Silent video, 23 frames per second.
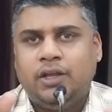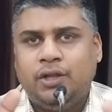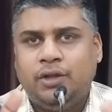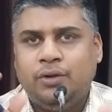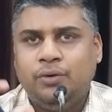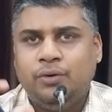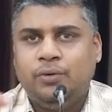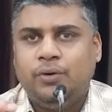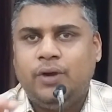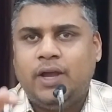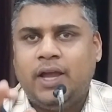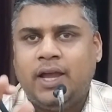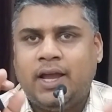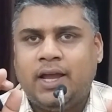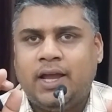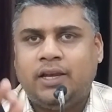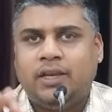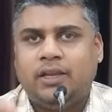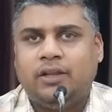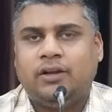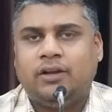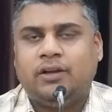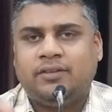You
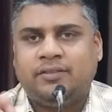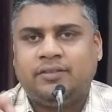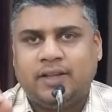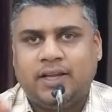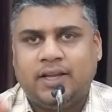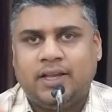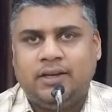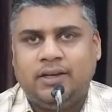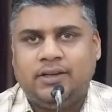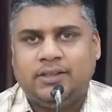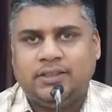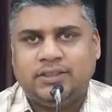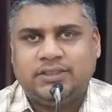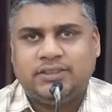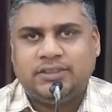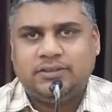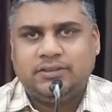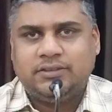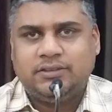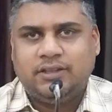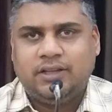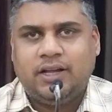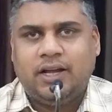and your
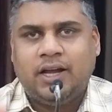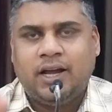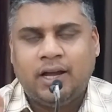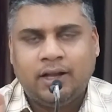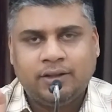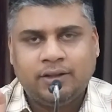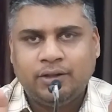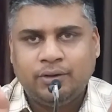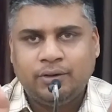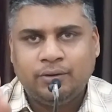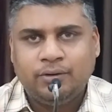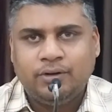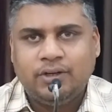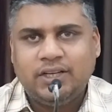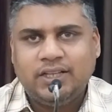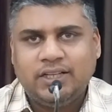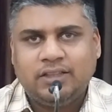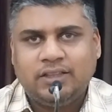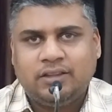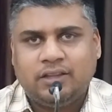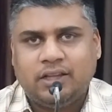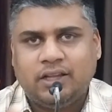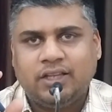silence are the
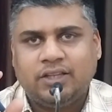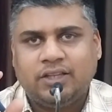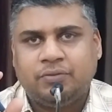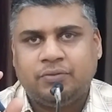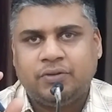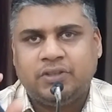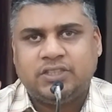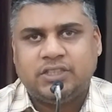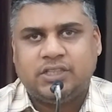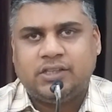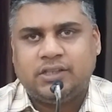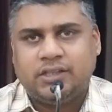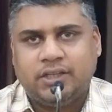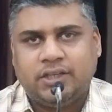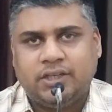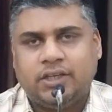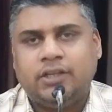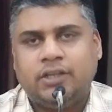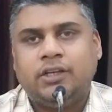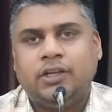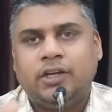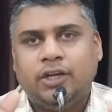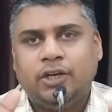only things which are
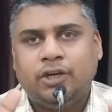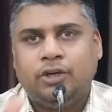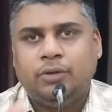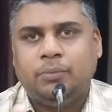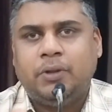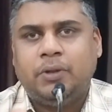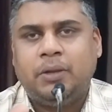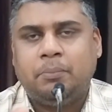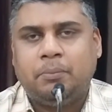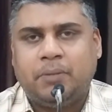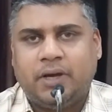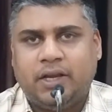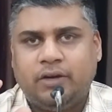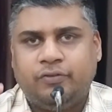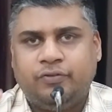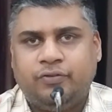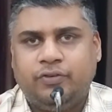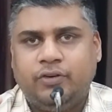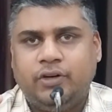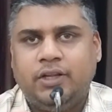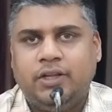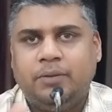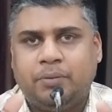needed to be
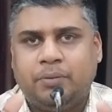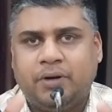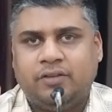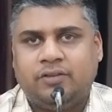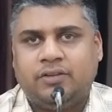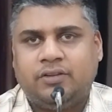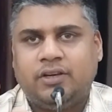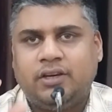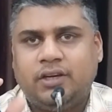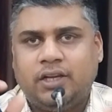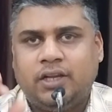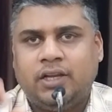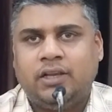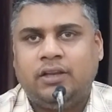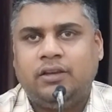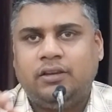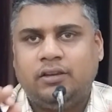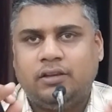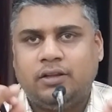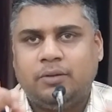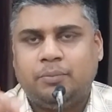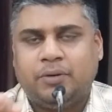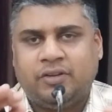mindfully present
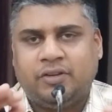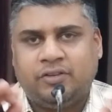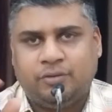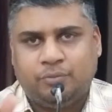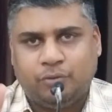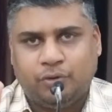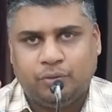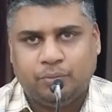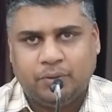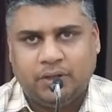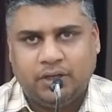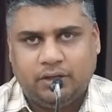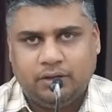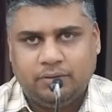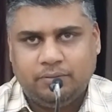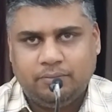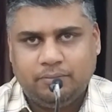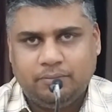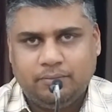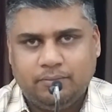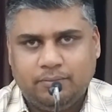in the present moment.